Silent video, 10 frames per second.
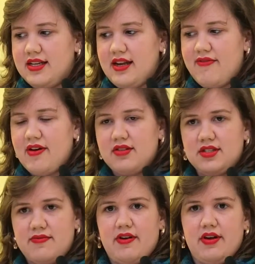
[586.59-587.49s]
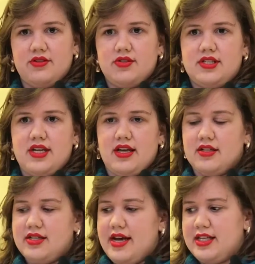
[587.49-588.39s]
And I found this very interesting
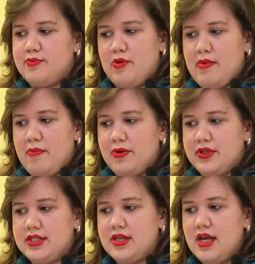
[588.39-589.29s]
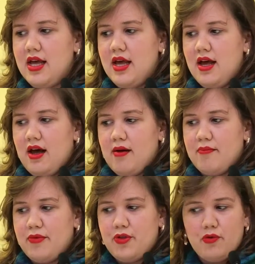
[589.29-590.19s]
in diaspora members
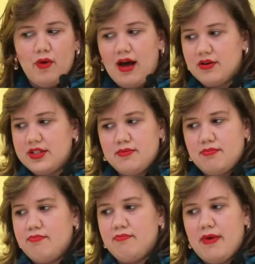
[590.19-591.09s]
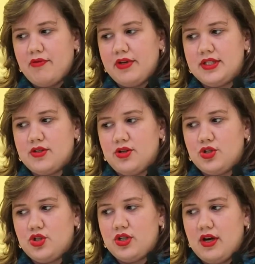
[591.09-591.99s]
throughout my
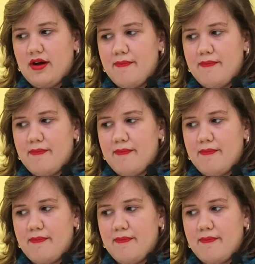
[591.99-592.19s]
research,